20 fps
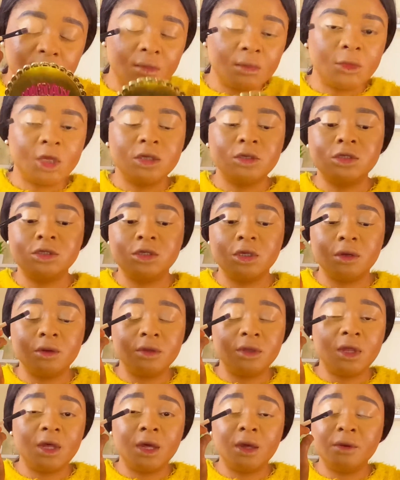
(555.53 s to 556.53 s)
So
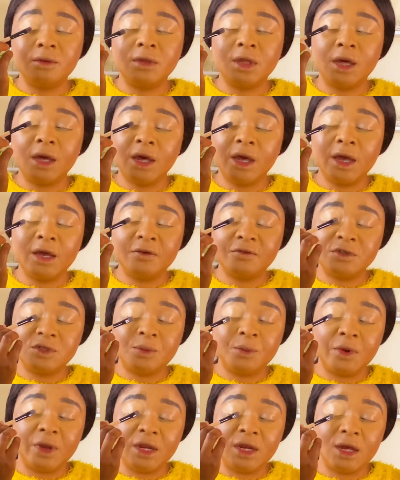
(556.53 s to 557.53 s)
now that I have
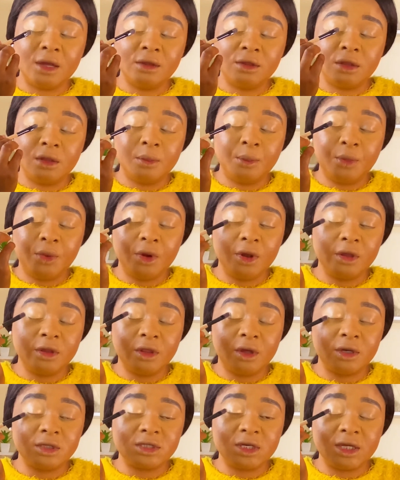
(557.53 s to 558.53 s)
spread out the
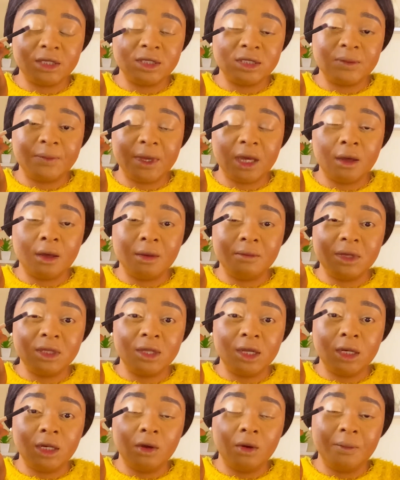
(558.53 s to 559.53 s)
product and it's becoming
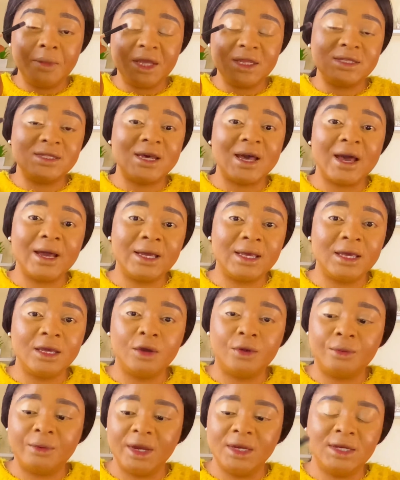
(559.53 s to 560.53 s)
a little bit tacky
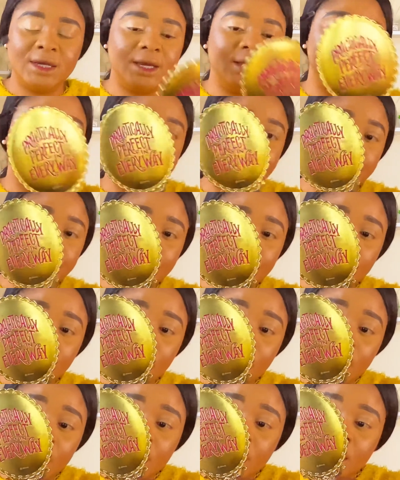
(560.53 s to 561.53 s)
already,
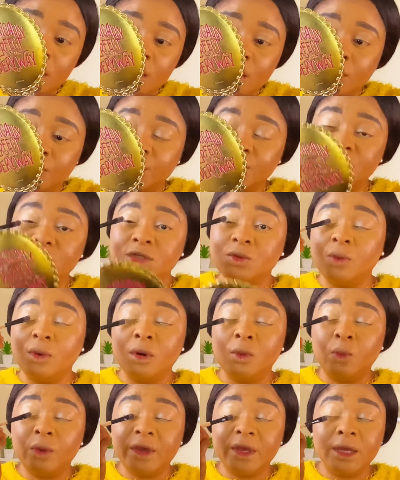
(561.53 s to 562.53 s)
which is
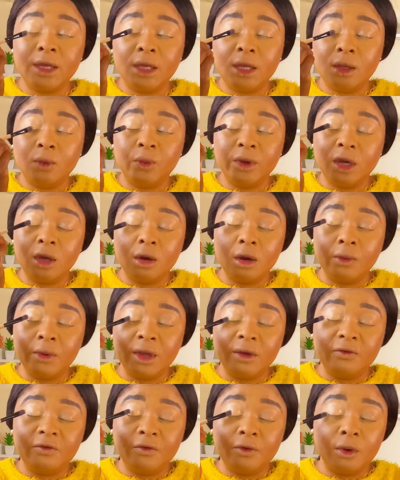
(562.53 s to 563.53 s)
what we're
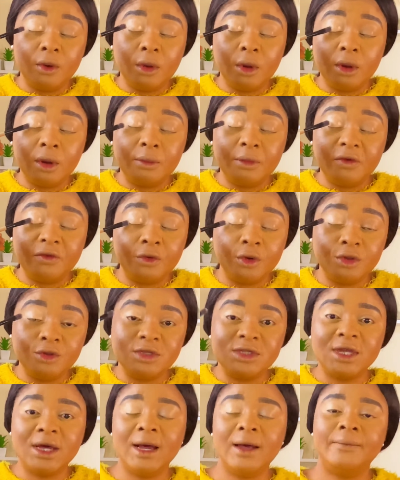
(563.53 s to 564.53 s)
going for. Before you
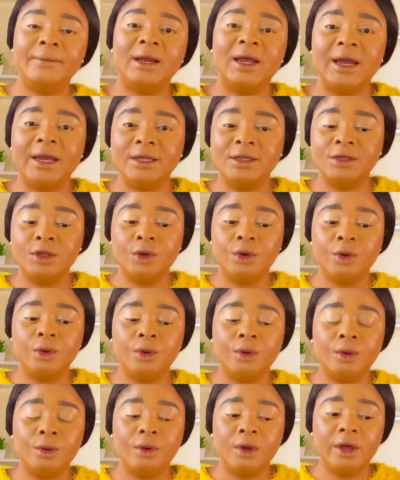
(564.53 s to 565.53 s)
start applying
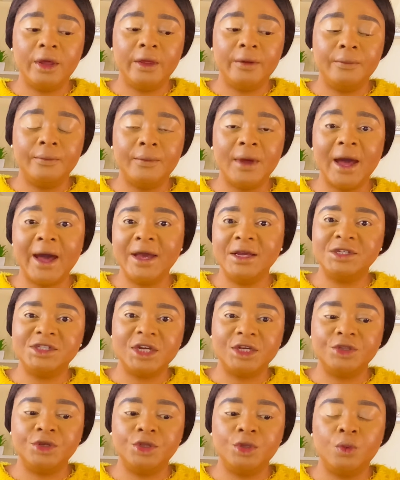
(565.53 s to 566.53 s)
your
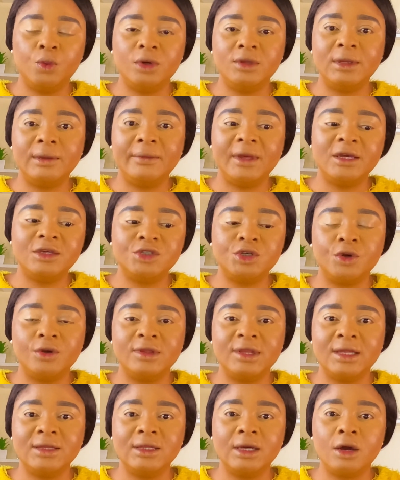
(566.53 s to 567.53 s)
eyeshadow, you want to make sure
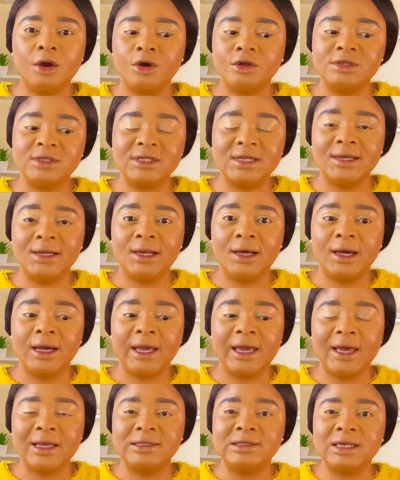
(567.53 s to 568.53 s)
that the concealer
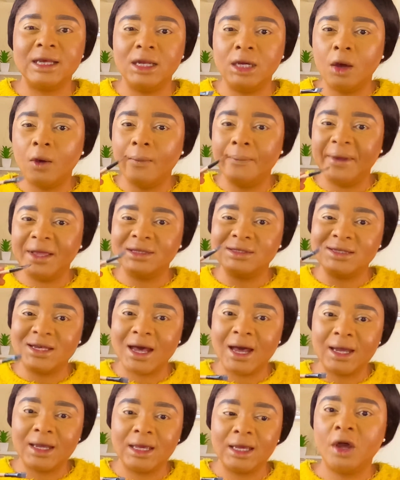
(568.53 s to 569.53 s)
gets a little bit
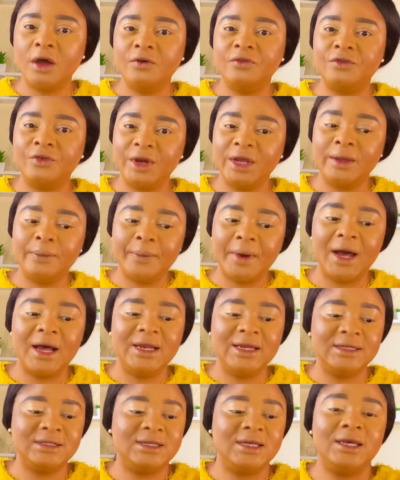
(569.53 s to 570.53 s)
tacky. I've got 3
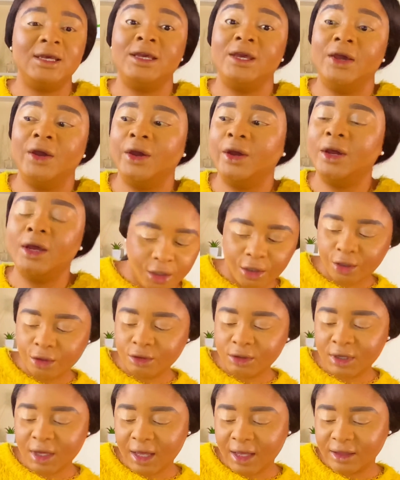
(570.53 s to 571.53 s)
palettes here.
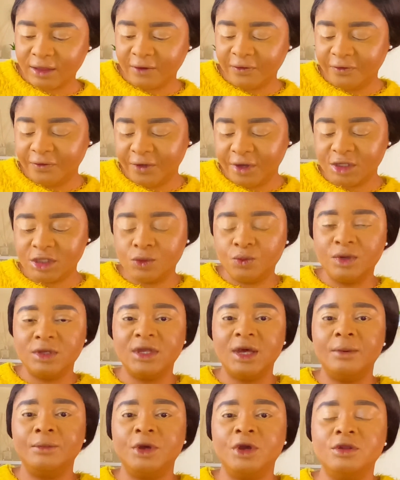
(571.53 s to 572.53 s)
Okay, the first one
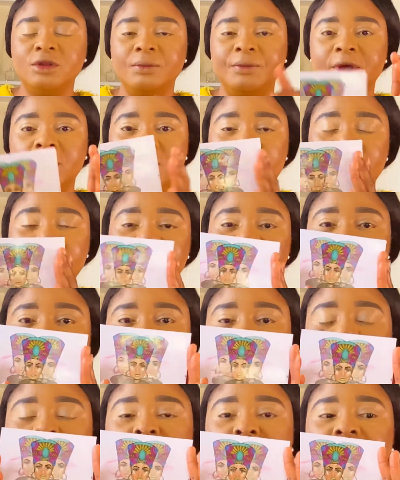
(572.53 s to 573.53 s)
I'm going to be going
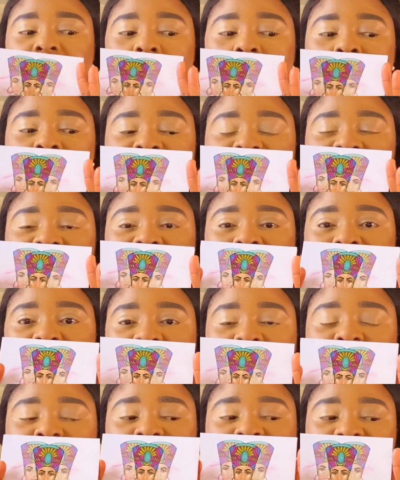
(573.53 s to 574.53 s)
into, of course, is my
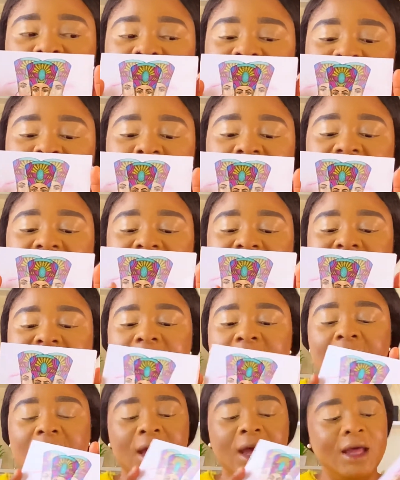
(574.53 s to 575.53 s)
Juvia's Place.
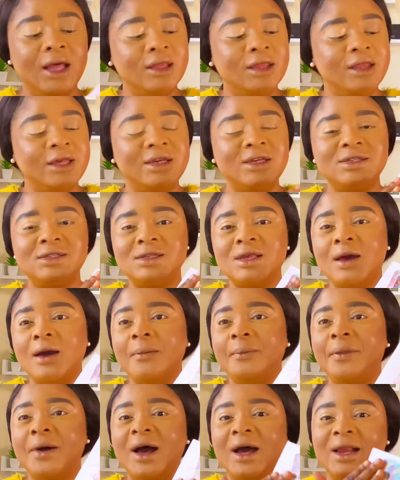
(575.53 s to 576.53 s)
This
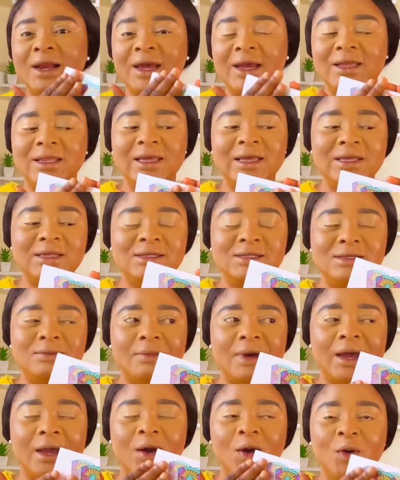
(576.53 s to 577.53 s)
palette is
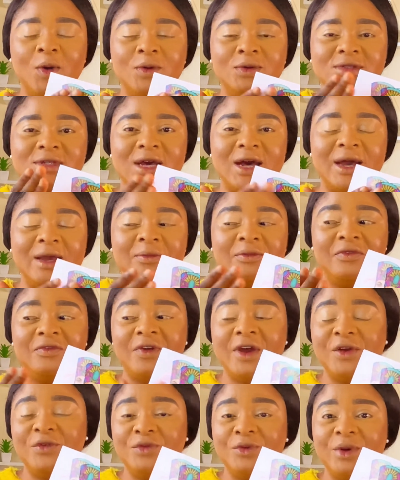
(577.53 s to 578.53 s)
my all-time
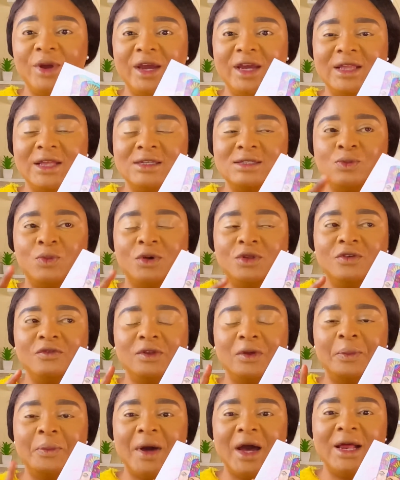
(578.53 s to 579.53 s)
favorite. It's one of
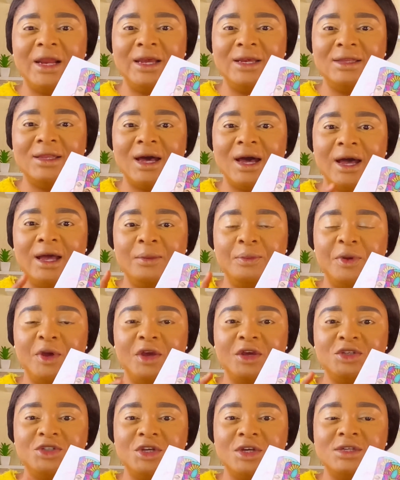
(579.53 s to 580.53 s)
the palettes that I
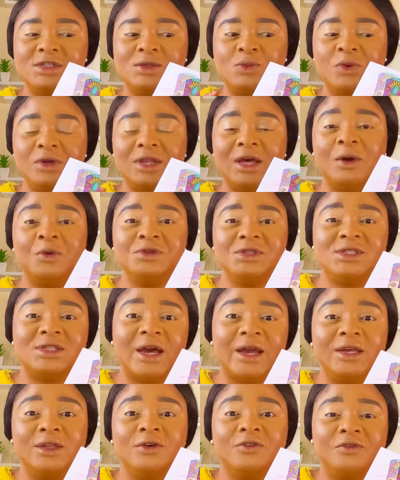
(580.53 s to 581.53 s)
purchased when I was
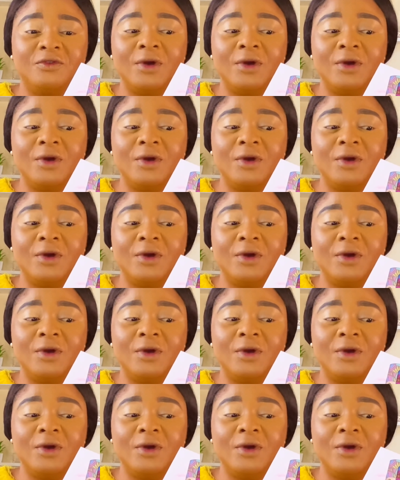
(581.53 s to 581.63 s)
starting off,